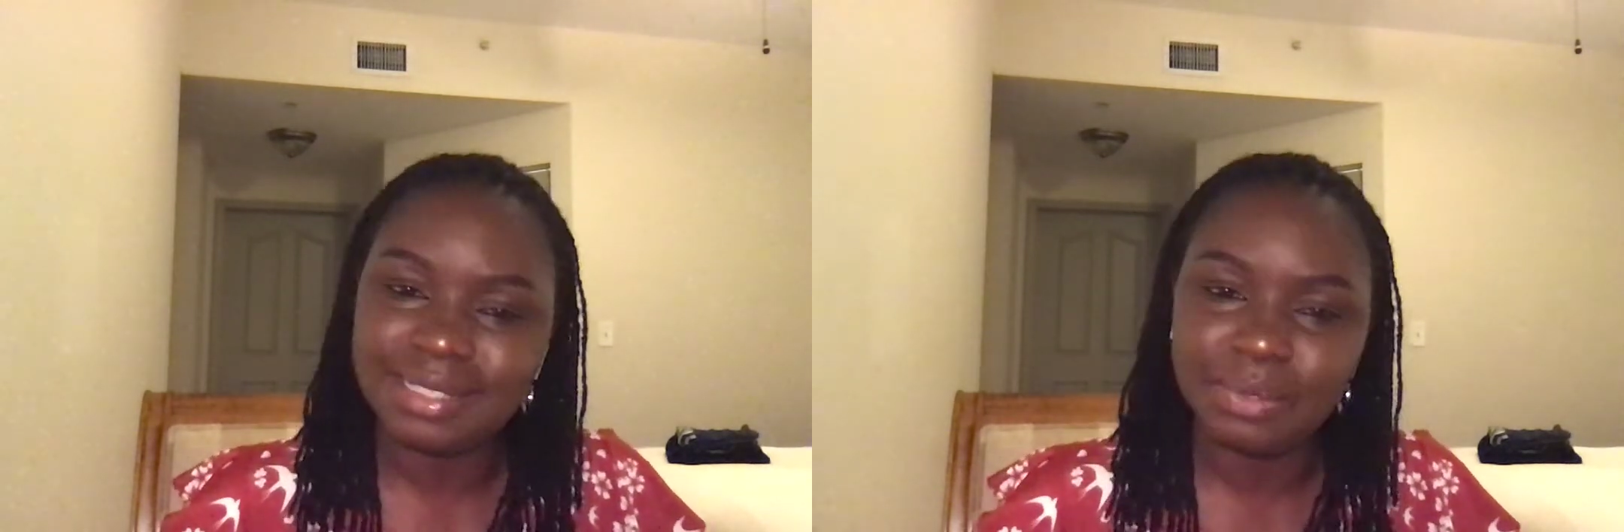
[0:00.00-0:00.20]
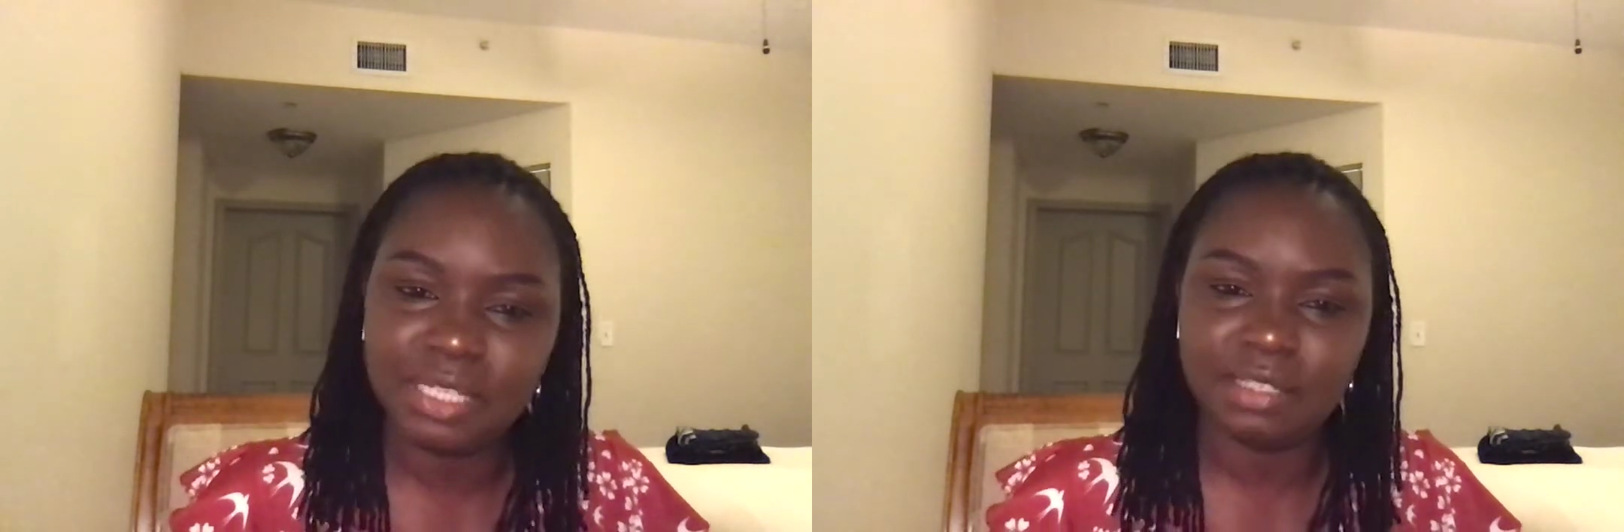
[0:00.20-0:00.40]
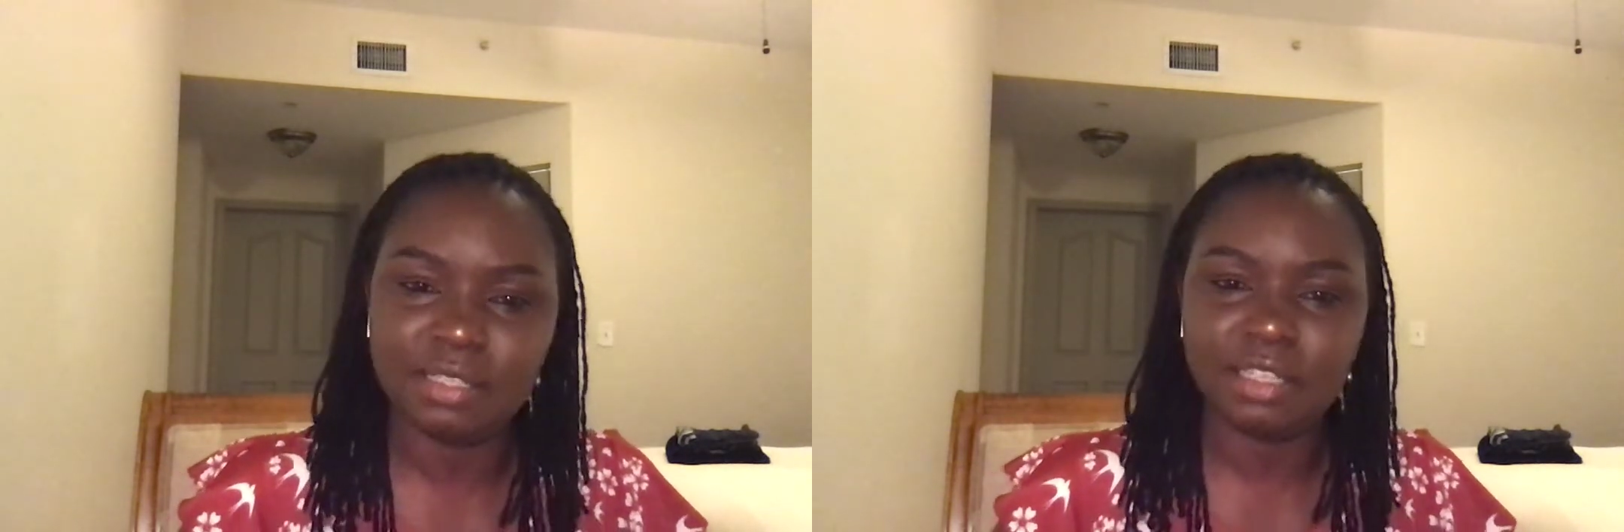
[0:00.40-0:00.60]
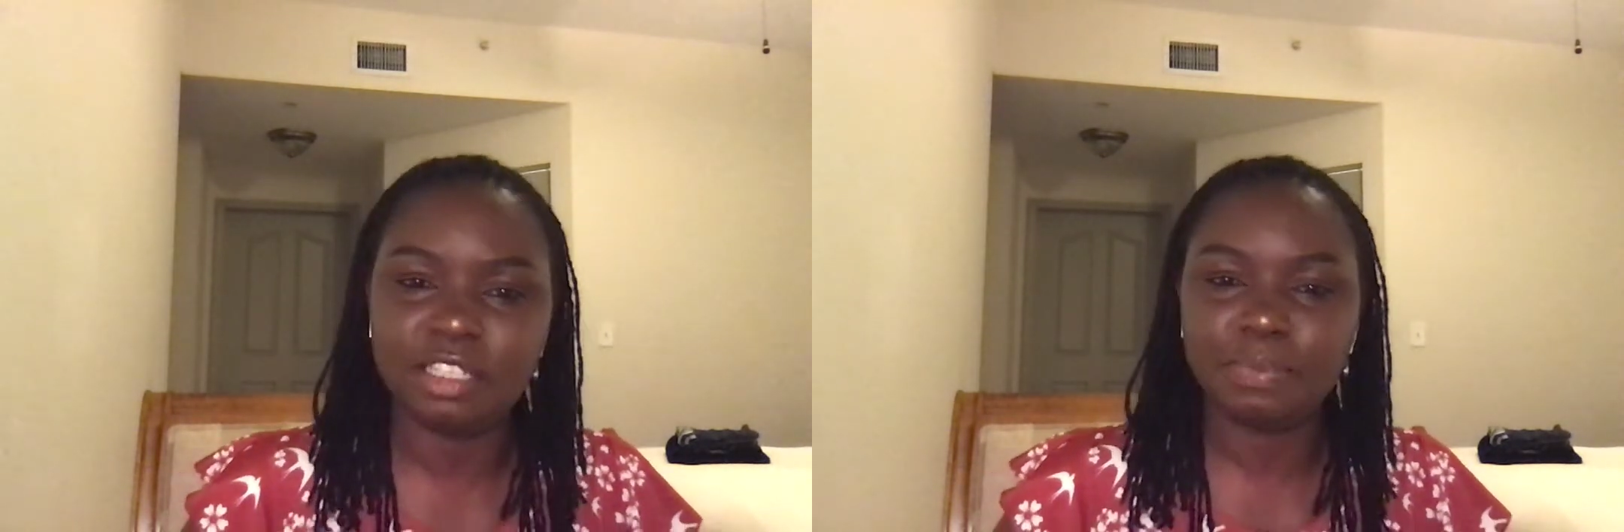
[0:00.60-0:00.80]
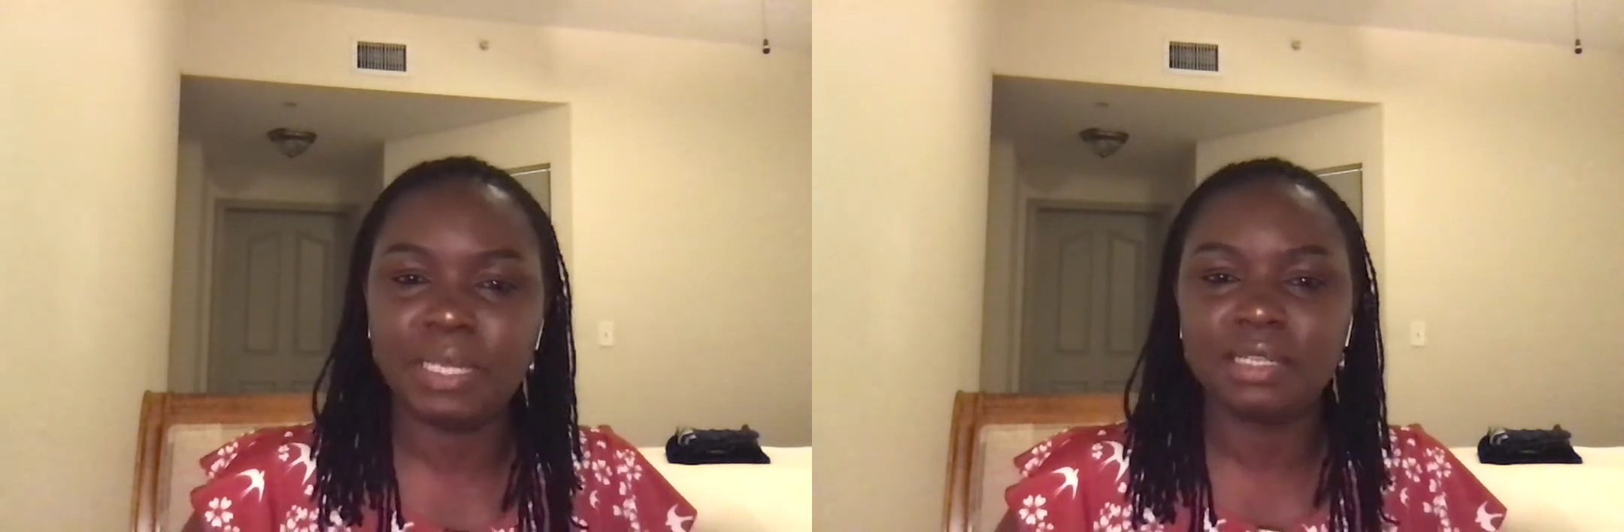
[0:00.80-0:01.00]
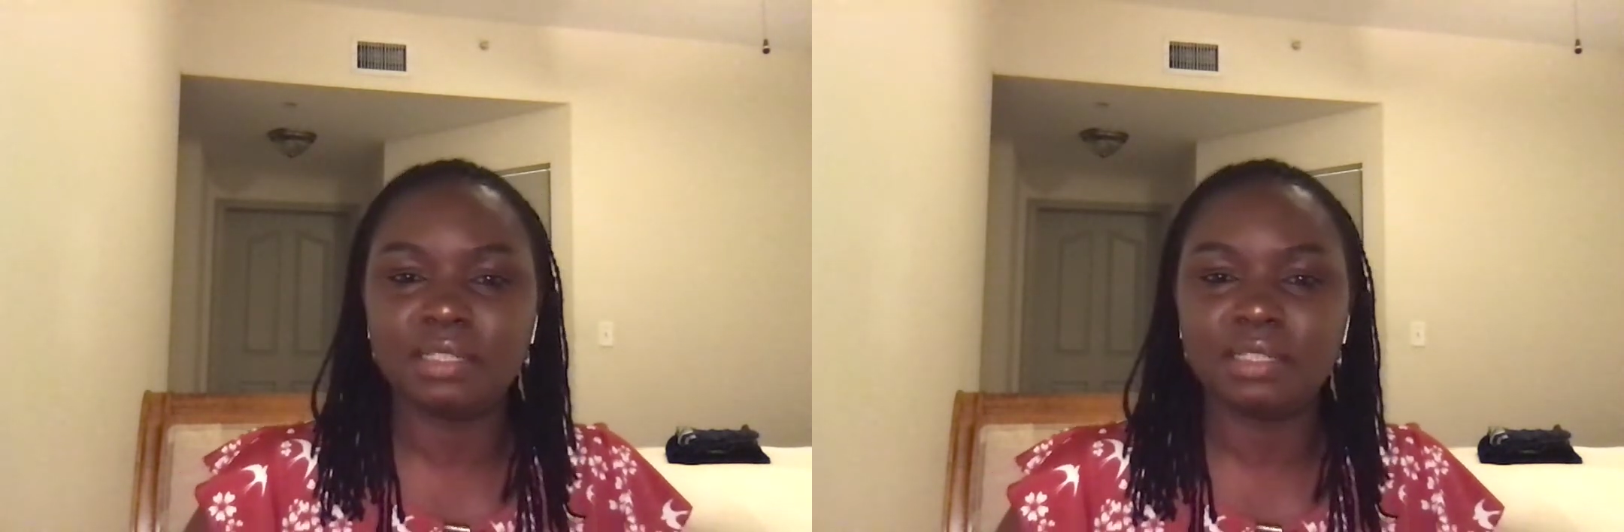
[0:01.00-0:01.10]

which is chest pains